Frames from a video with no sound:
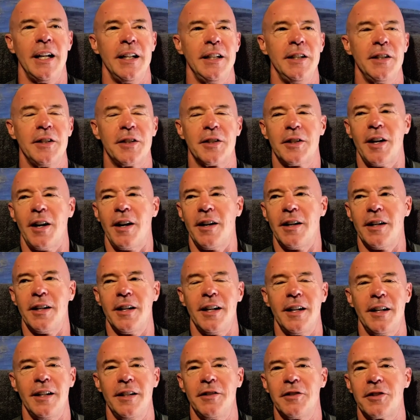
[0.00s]
And you start
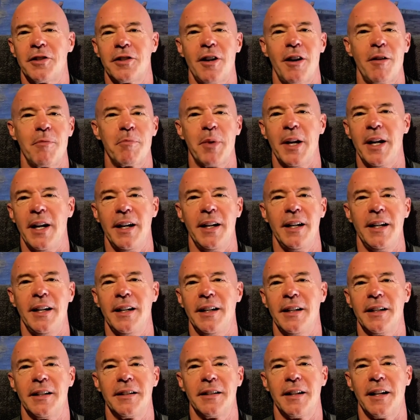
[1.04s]

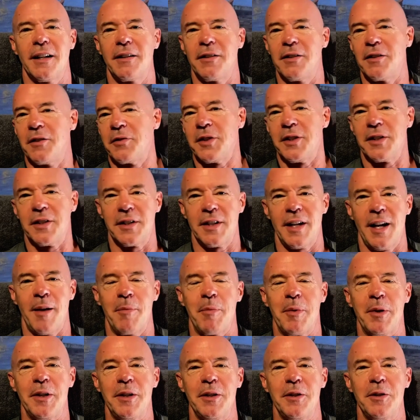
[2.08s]
painting. And I don't know if this has
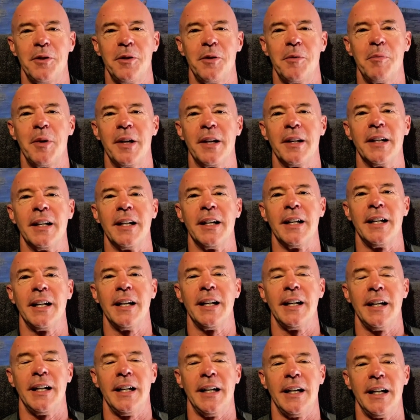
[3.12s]
happened to you, but
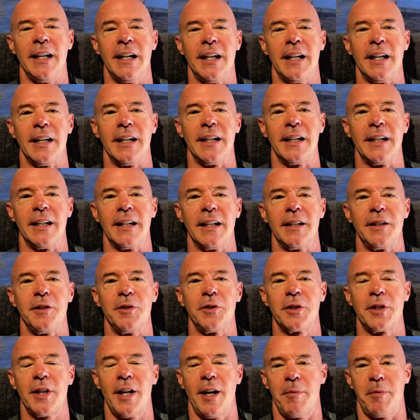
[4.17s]
it
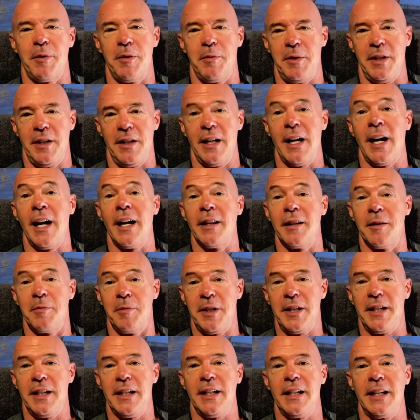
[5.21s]
used to happen to me a lot in
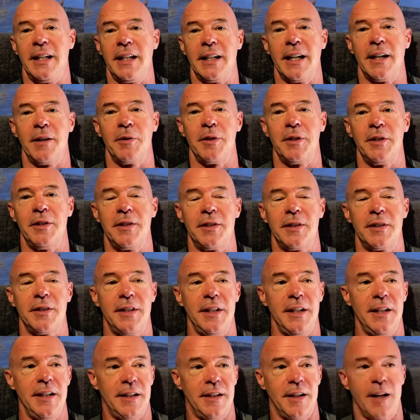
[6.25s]
the beginning. I would
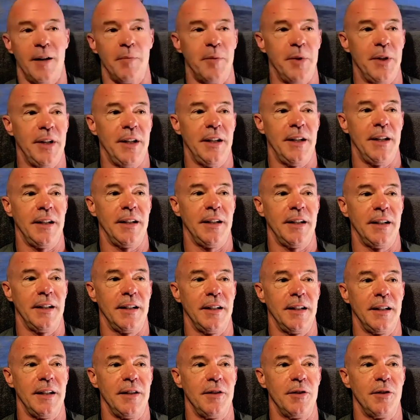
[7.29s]
see something
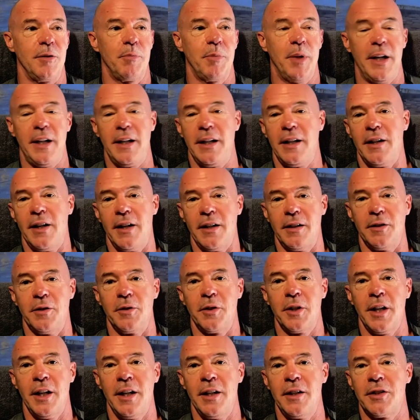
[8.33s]
and either paint it on
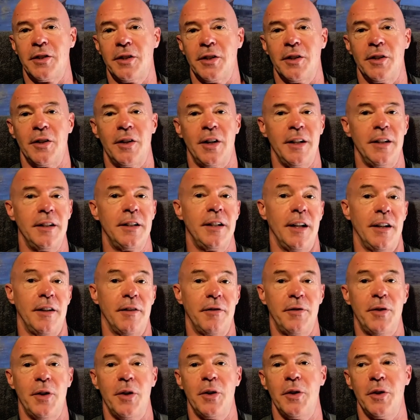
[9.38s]
location, or I'd
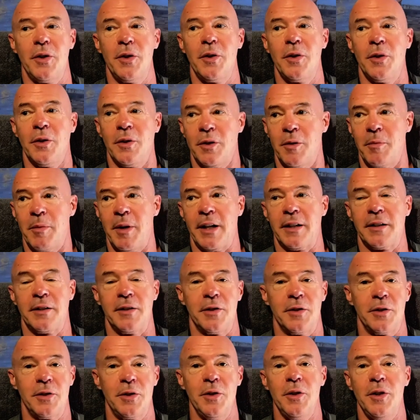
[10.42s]
take a photo, go back
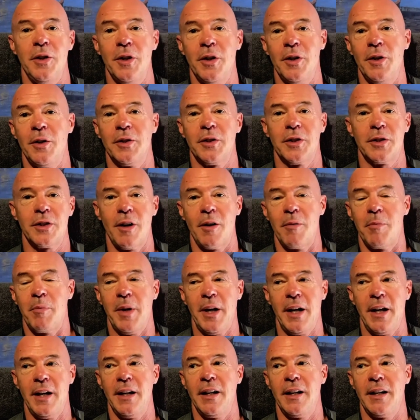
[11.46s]
to the studio and
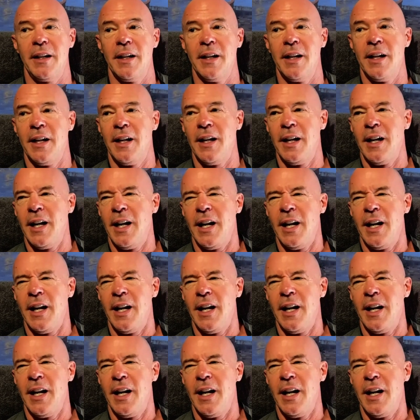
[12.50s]
start painting.